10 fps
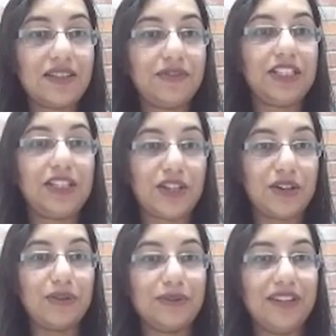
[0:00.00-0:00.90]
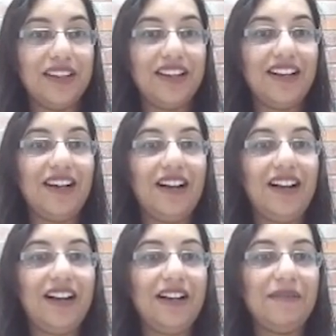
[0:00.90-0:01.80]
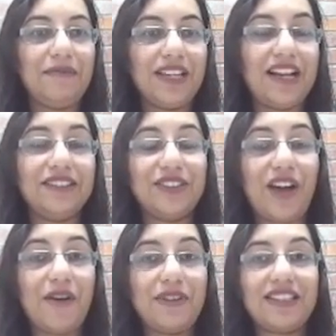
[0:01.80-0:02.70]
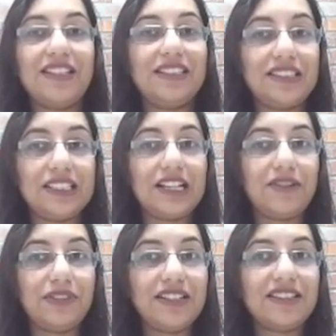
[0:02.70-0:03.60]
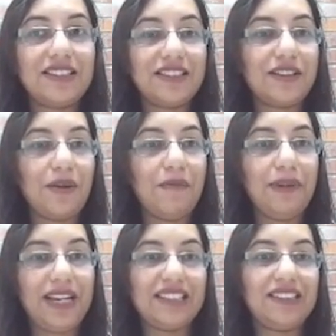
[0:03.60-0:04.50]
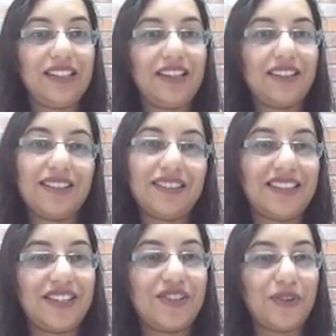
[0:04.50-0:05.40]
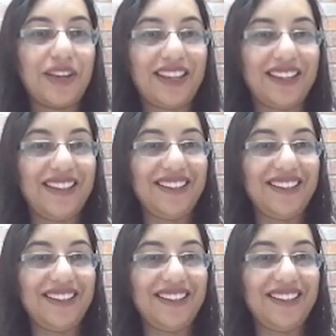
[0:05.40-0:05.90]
video. Yeah, so I was a little nervous, but I think it's okay.